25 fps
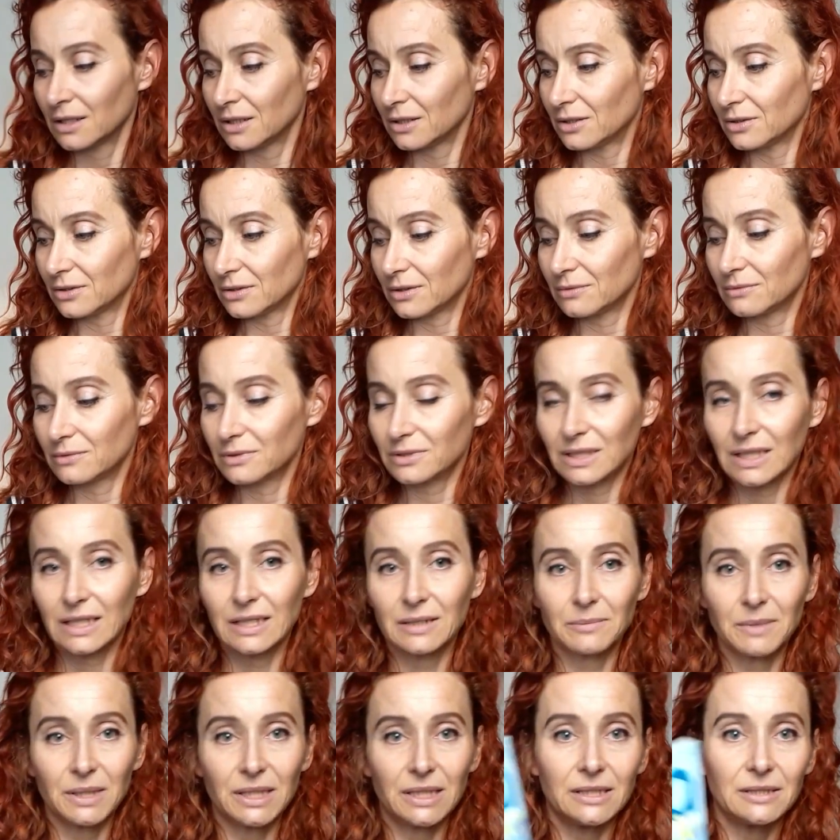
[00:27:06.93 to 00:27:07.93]
You know what
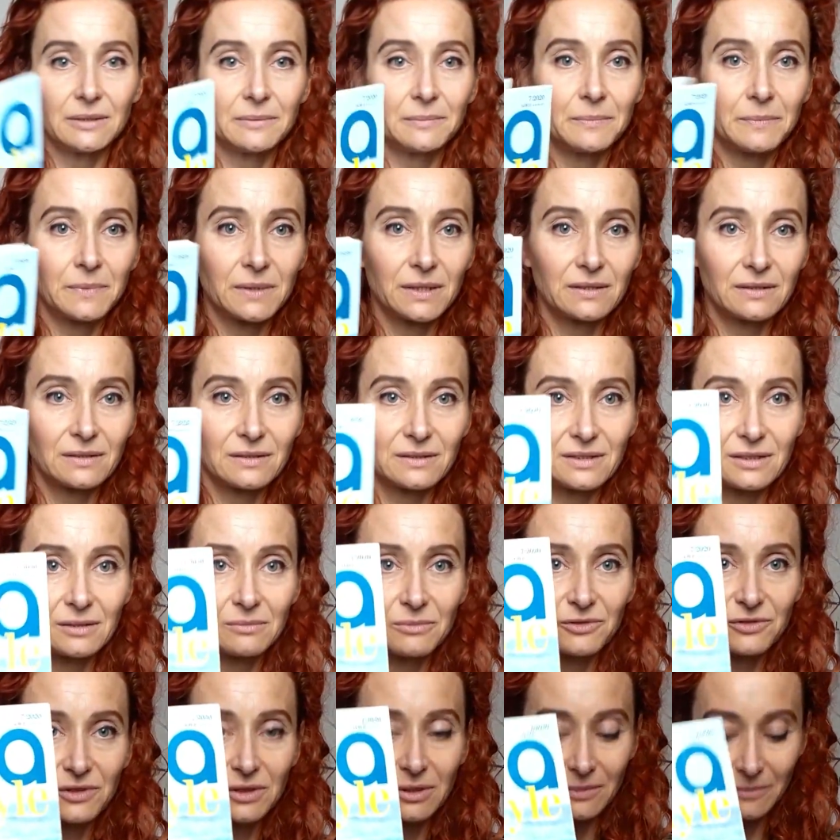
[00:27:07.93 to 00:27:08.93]
I mean. But
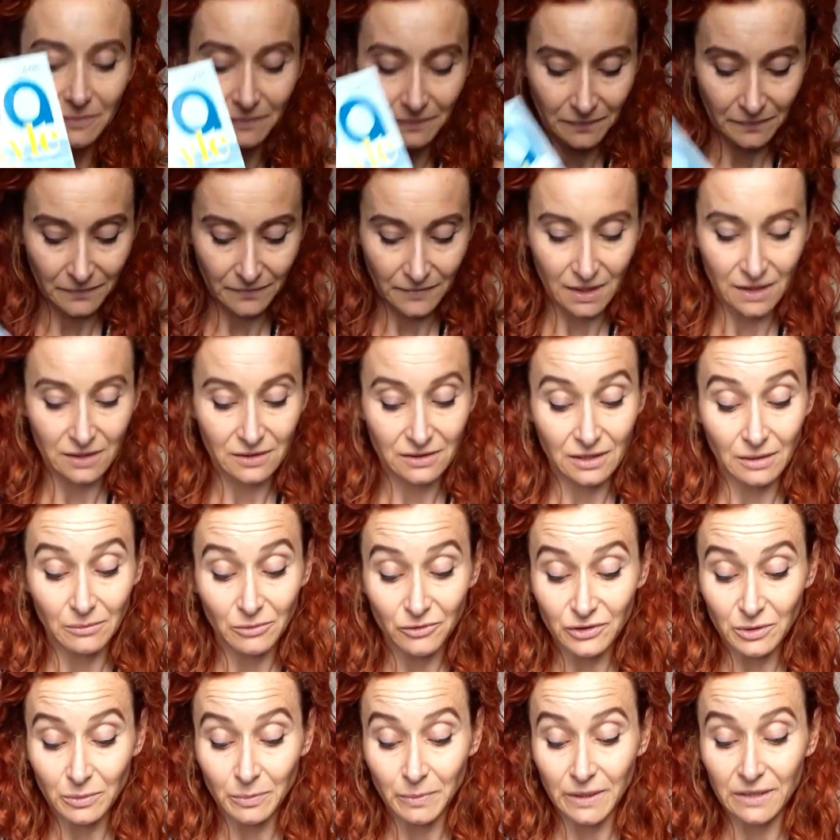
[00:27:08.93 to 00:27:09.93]
some of
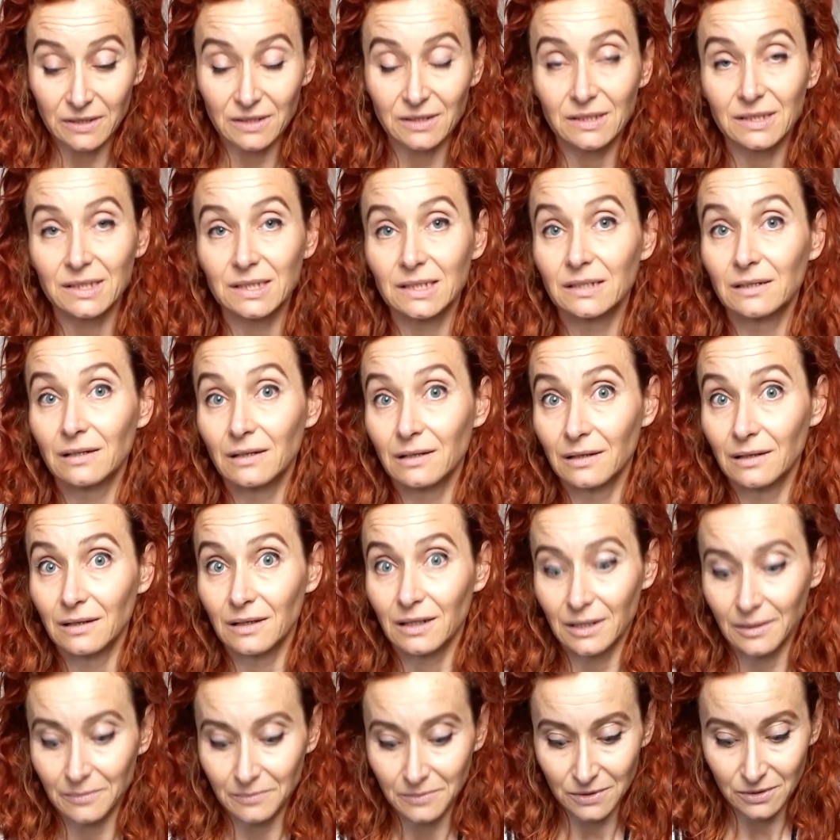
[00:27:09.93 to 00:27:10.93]
the patterns are
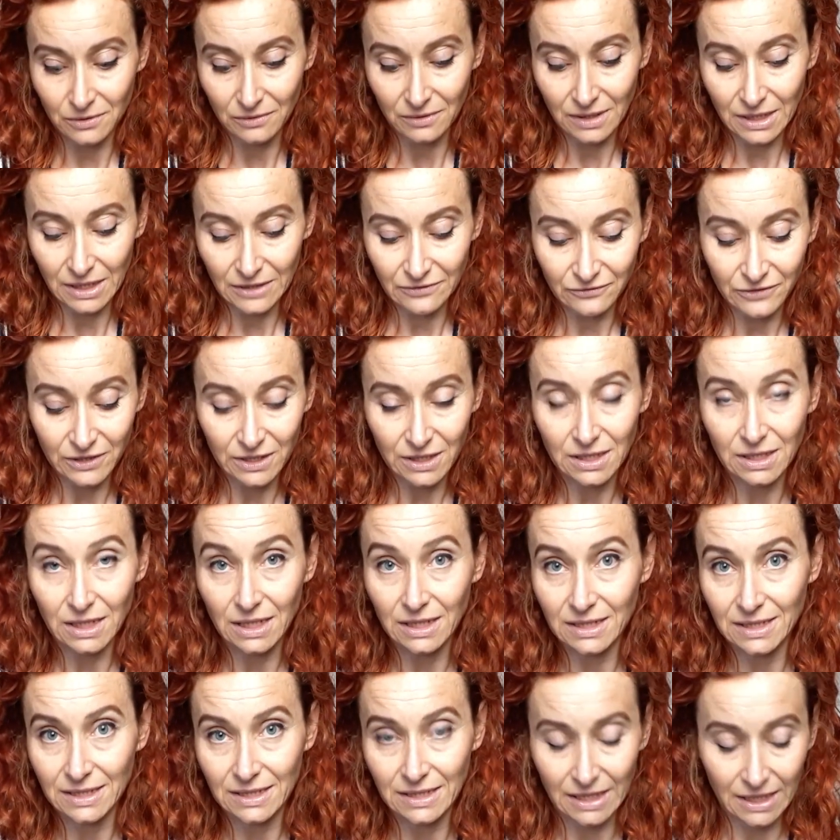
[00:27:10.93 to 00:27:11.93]
absolutely
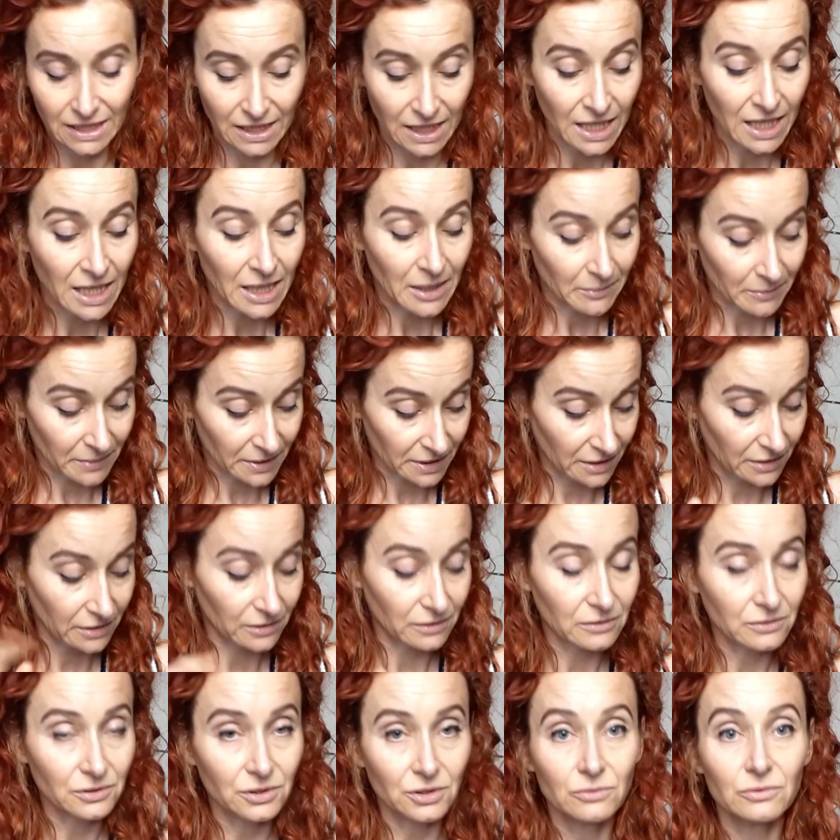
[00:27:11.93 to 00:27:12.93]
fantastic. But I
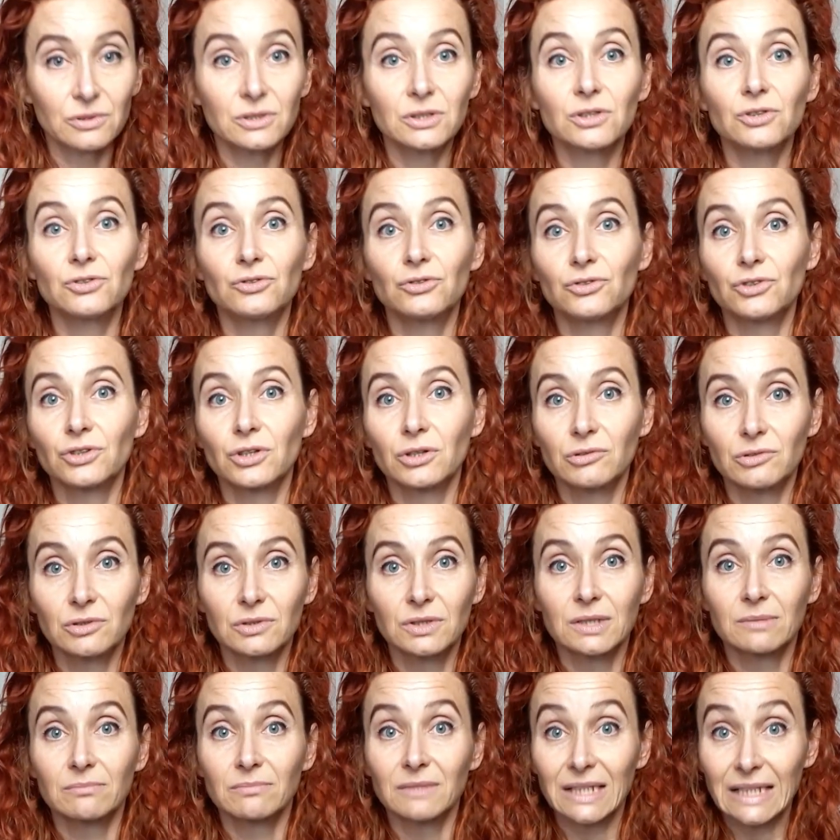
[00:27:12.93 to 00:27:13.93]
also wanted to show you
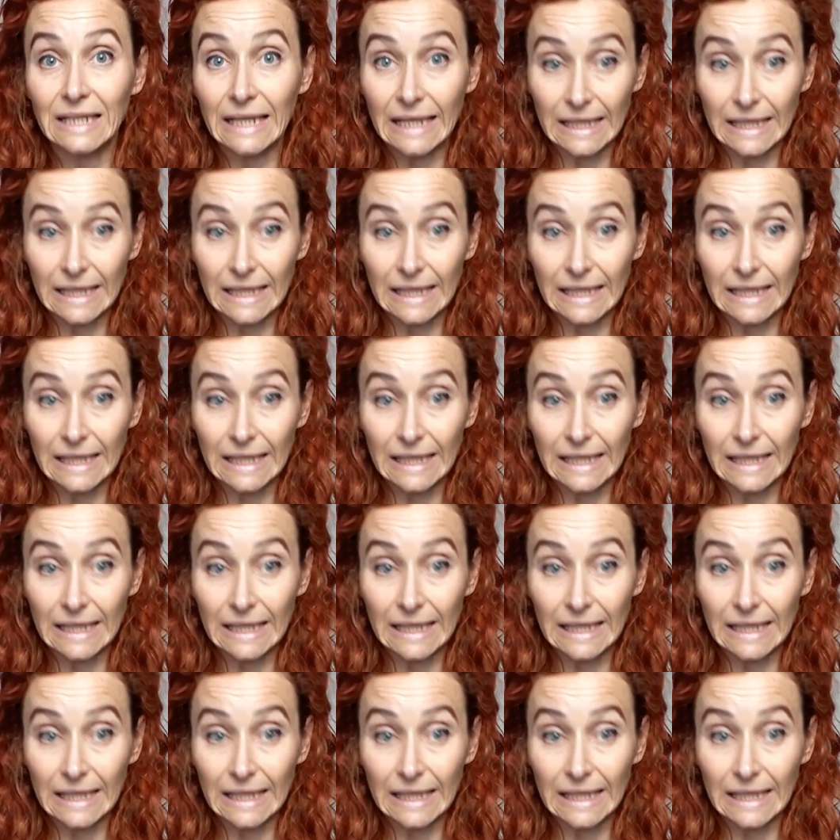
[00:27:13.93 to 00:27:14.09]
something